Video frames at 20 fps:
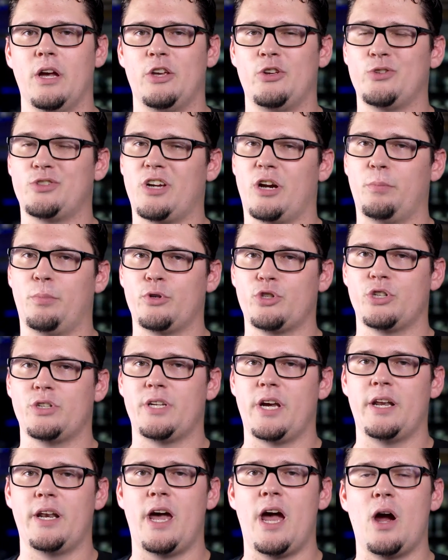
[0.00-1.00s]
you start pushing
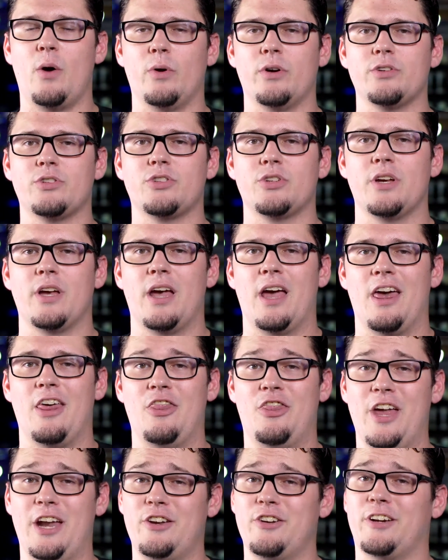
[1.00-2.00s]
10 hours,
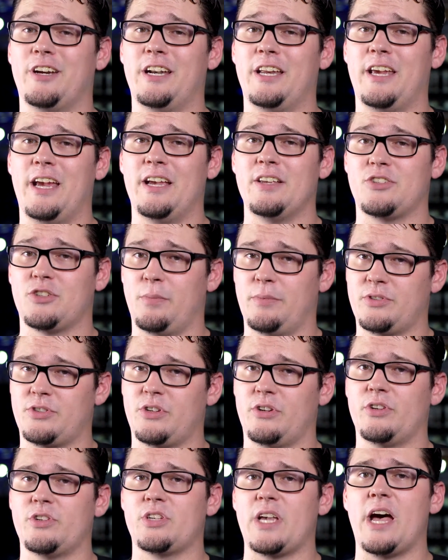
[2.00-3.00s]
then you're going to get some
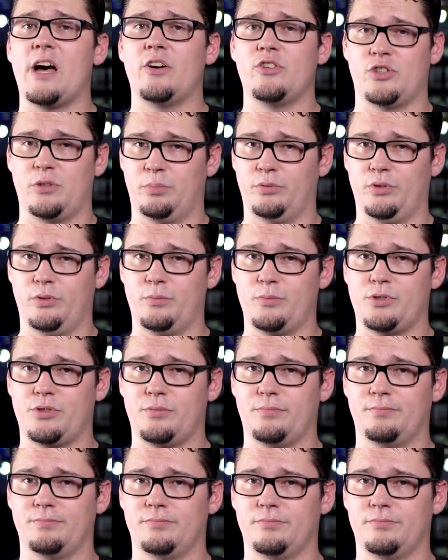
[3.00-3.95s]
serious algae blooms.